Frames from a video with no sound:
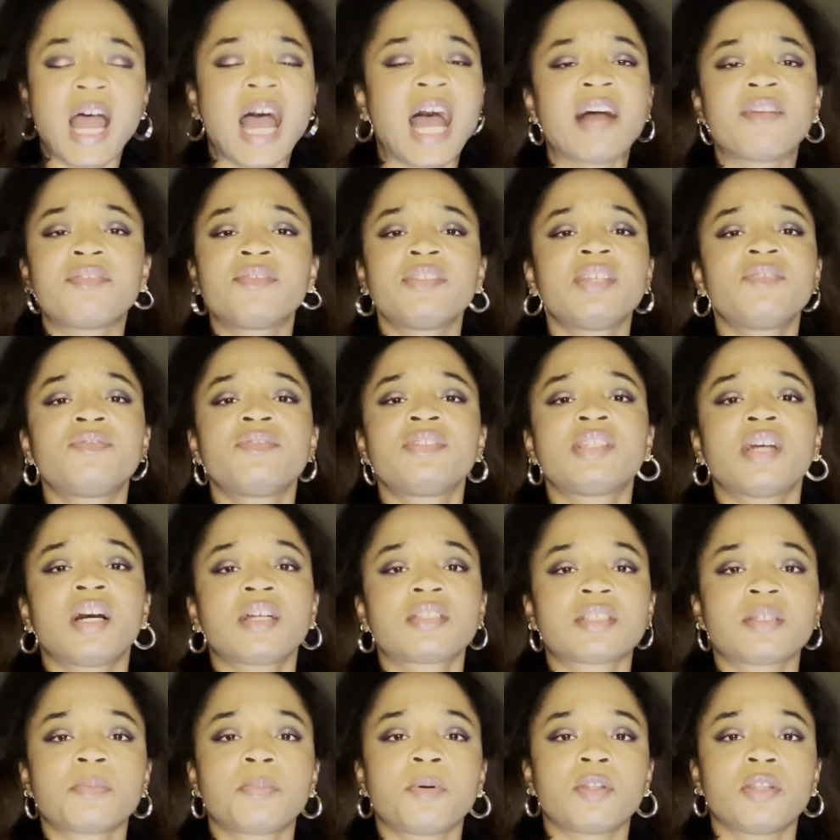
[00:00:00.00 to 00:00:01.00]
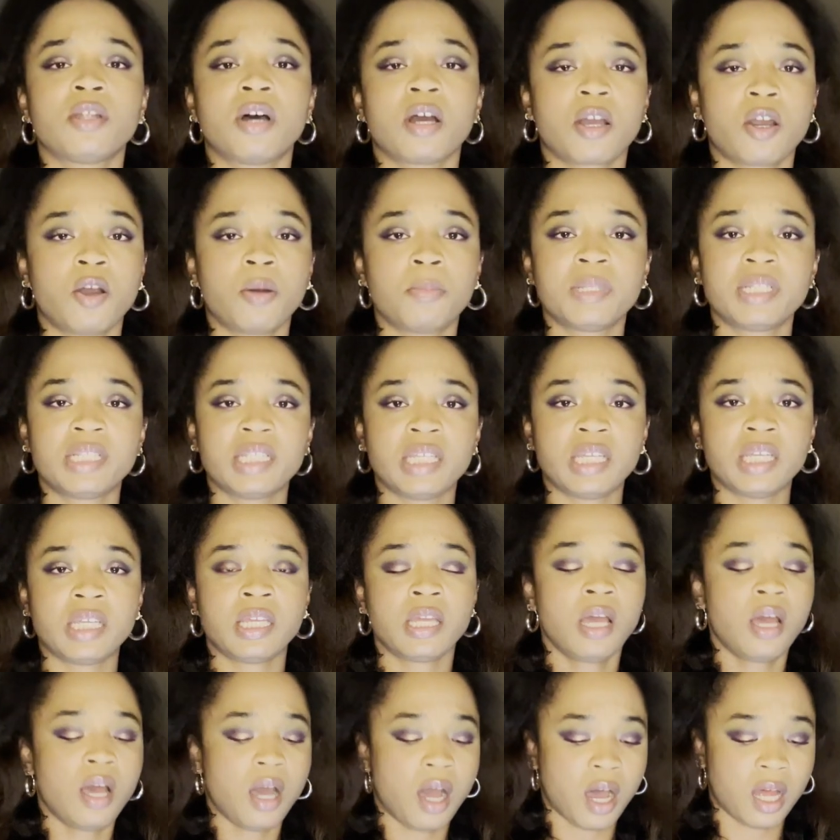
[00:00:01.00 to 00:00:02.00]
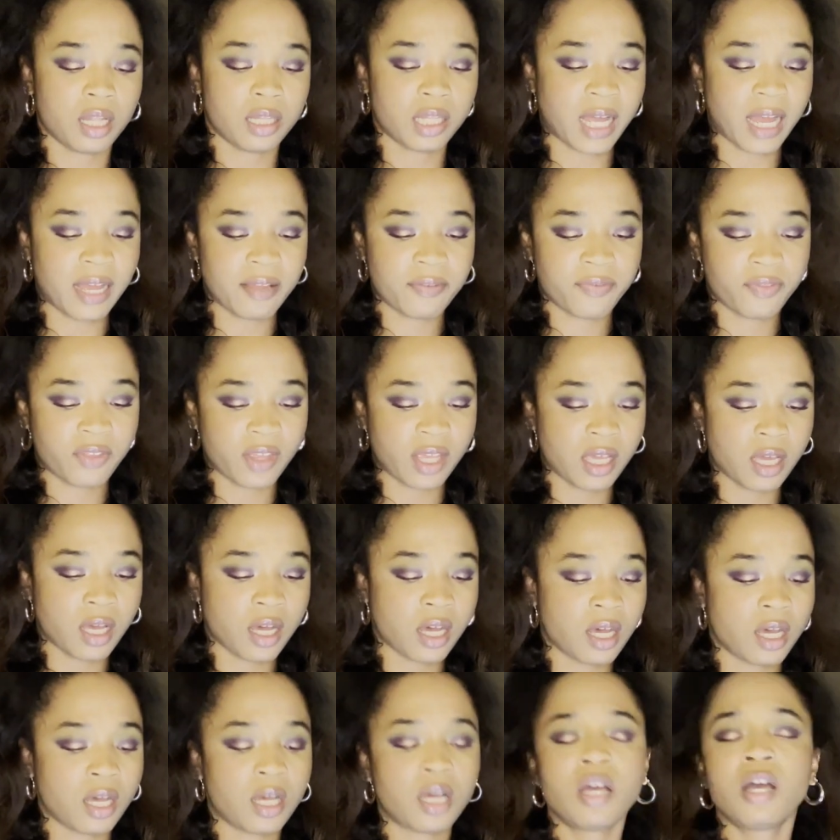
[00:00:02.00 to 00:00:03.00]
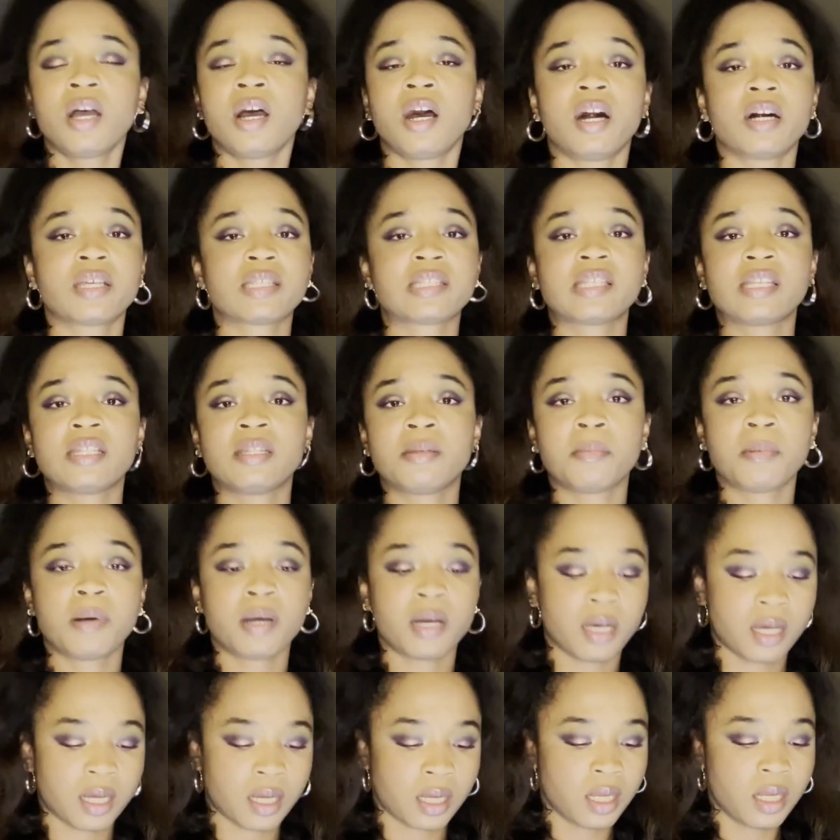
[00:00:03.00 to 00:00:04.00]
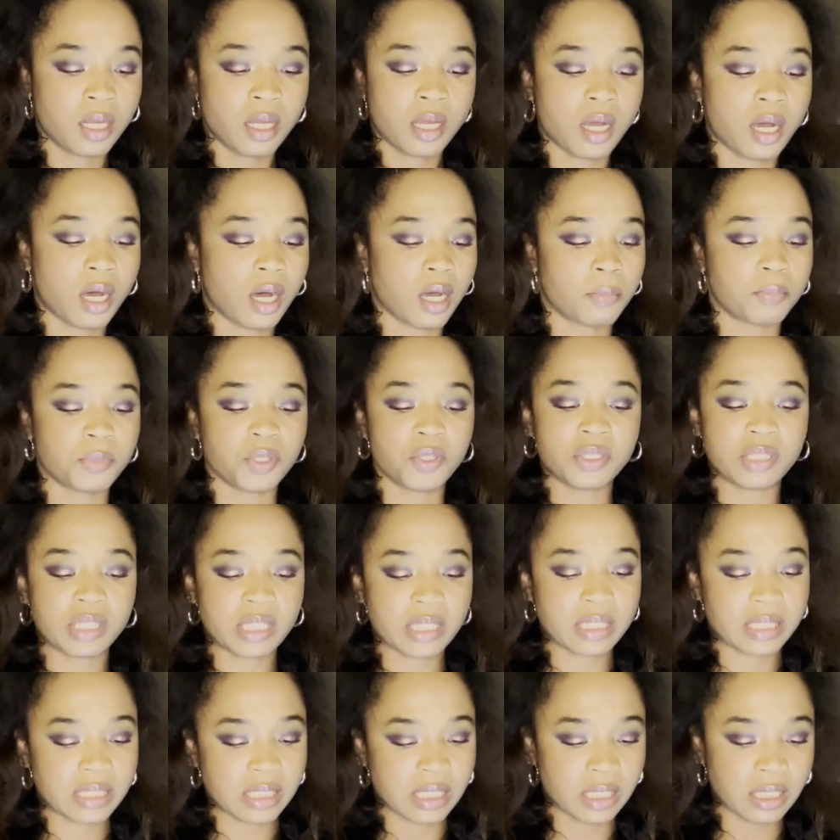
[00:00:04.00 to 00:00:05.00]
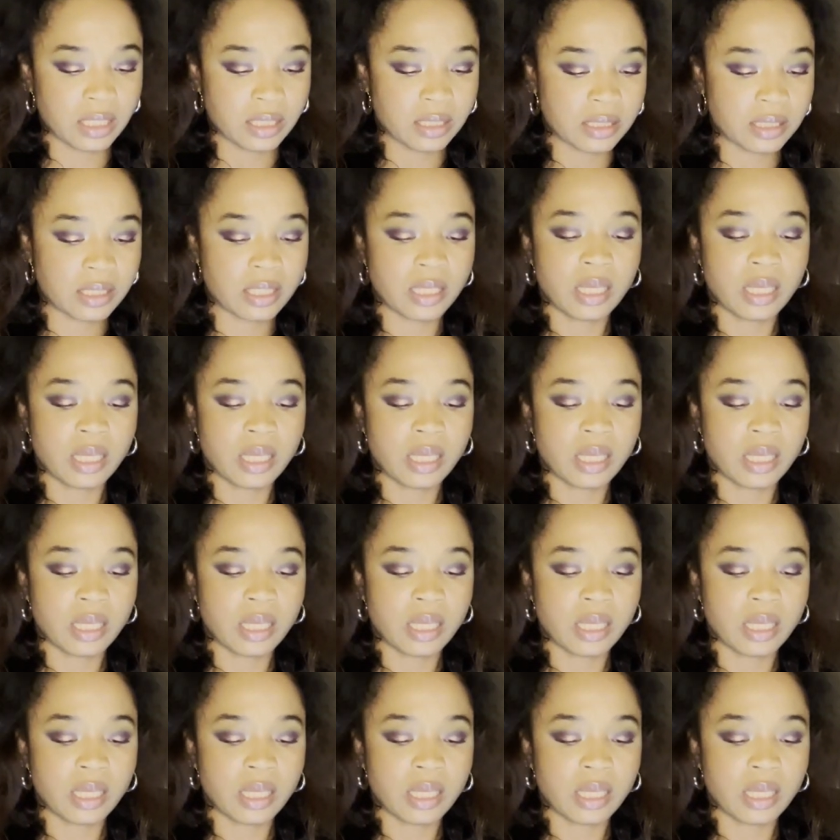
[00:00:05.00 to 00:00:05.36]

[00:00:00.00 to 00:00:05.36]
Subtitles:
I haven't even touched upon our comedy, our live theatre, our cinema, our music scenes,